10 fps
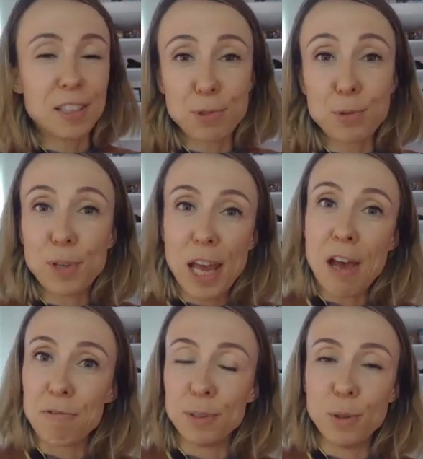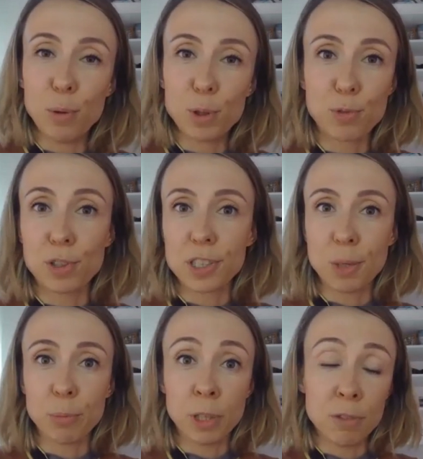If you have the knowledge, for
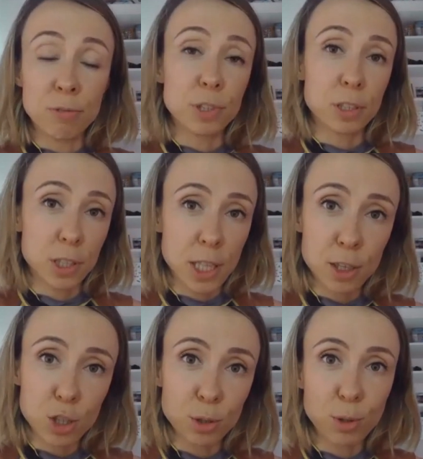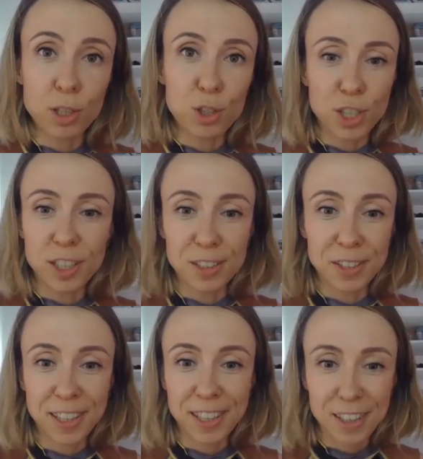example, in facilitation, you can
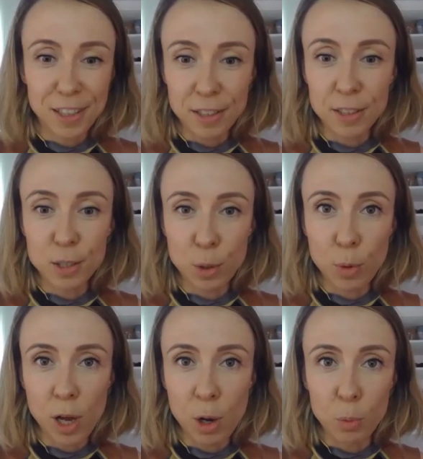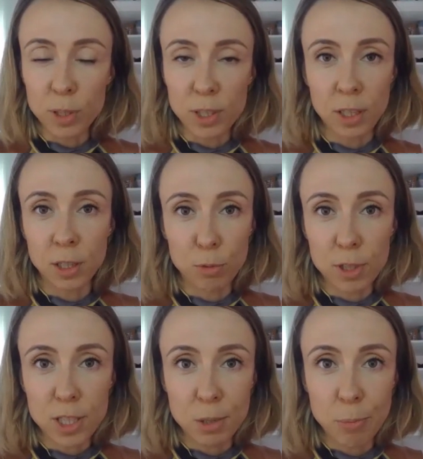share this know-how with any of
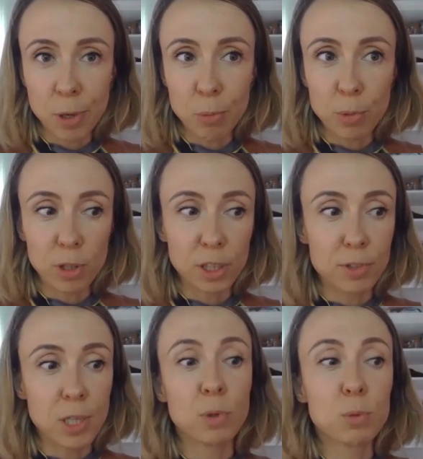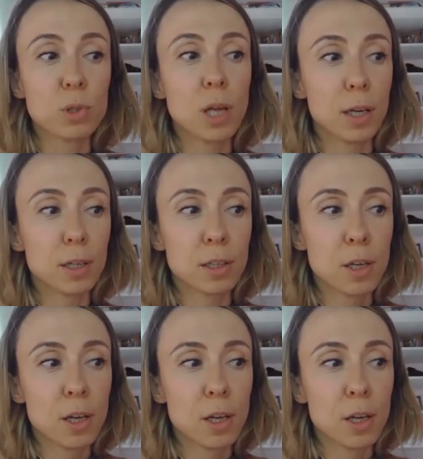the team member. If someone would like